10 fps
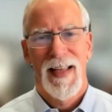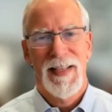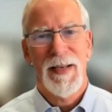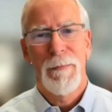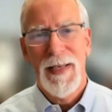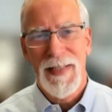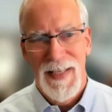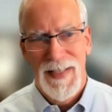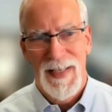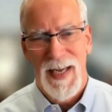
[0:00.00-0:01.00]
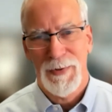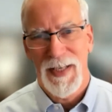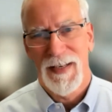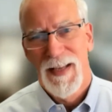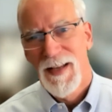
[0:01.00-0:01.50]
That's a
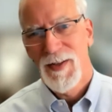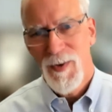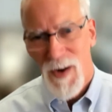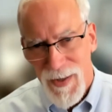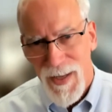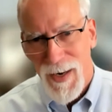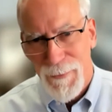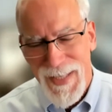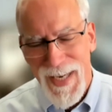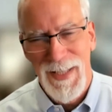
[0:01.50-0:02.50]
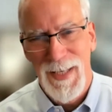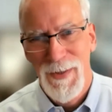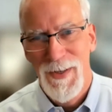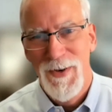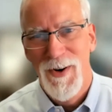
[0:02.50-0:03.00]
misconception you have a lot of potassium
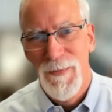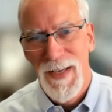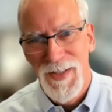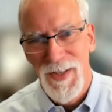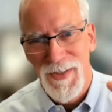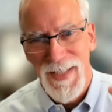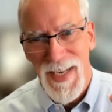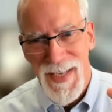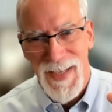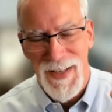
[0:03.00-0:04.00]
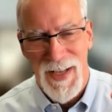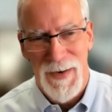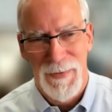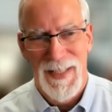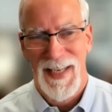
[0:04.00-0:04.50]
in your urine because you're taking a lot
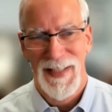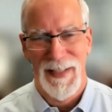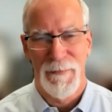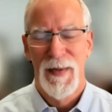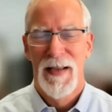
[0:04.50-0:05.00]
of potassium.